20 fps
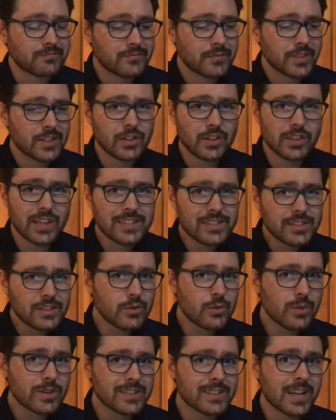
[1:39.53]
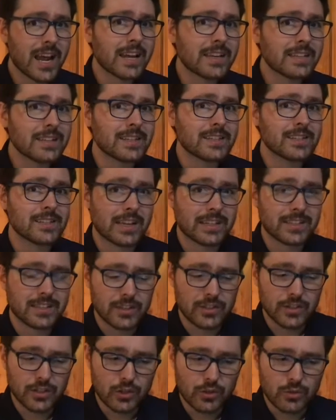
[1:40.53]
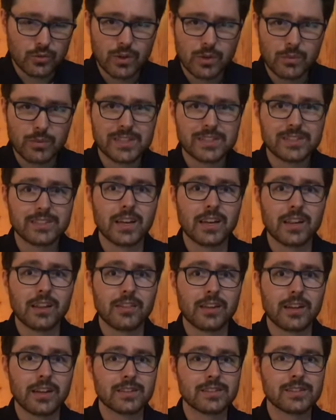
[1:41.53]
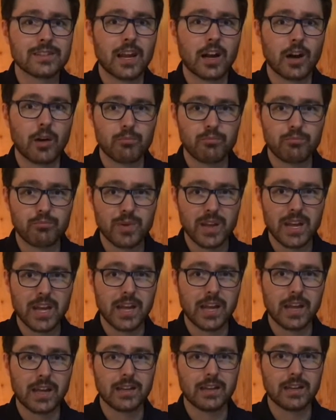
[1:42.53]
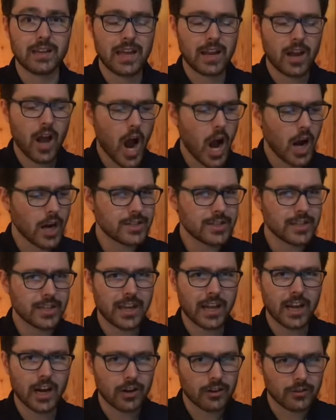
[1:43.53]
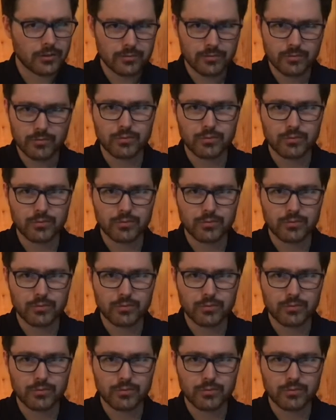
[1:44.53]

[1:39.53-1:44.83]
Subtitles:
So let's do what scientists like to do when we study things that are big and hard to get our